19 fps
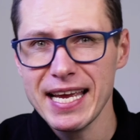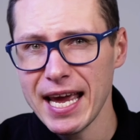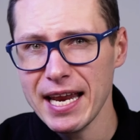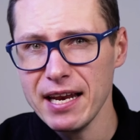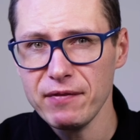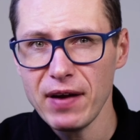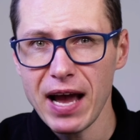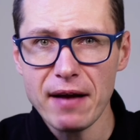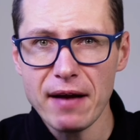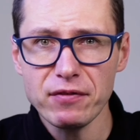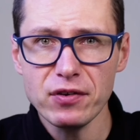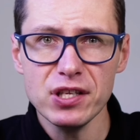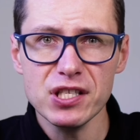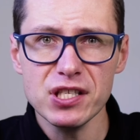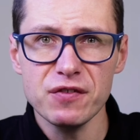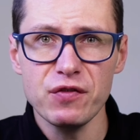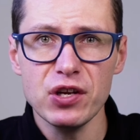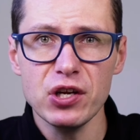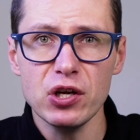And if after
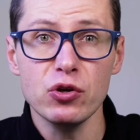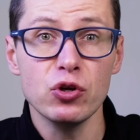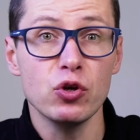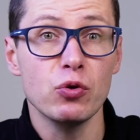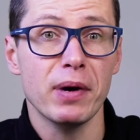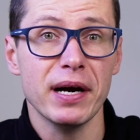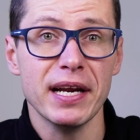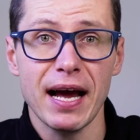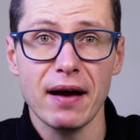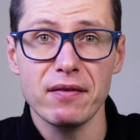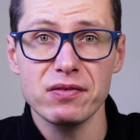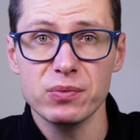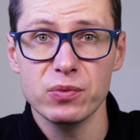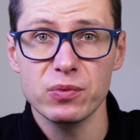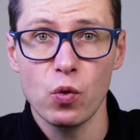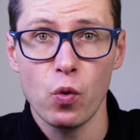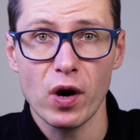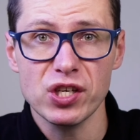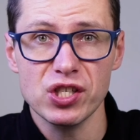this video you might have
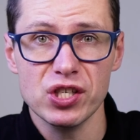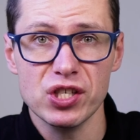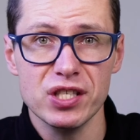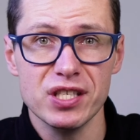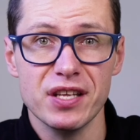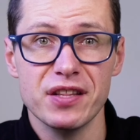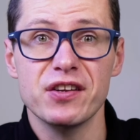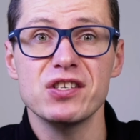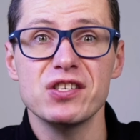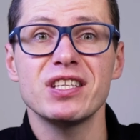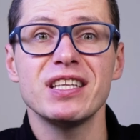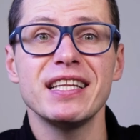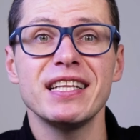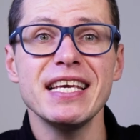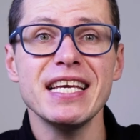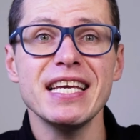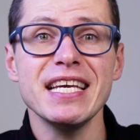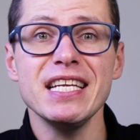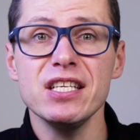some questions, there's a
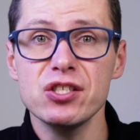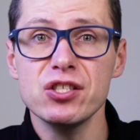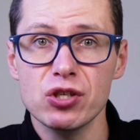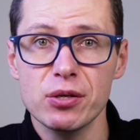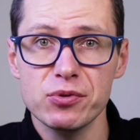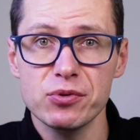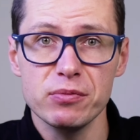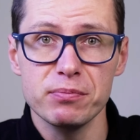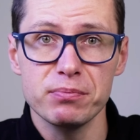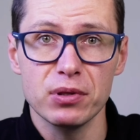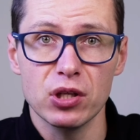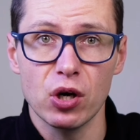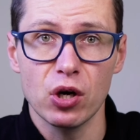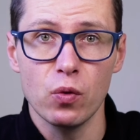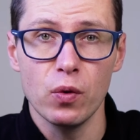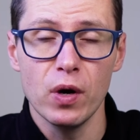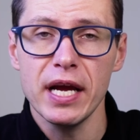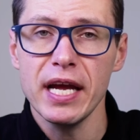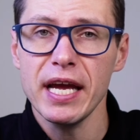link in the description
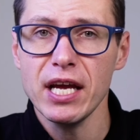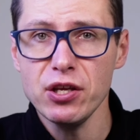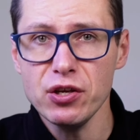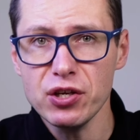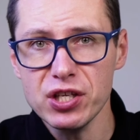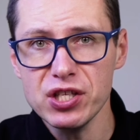below and you can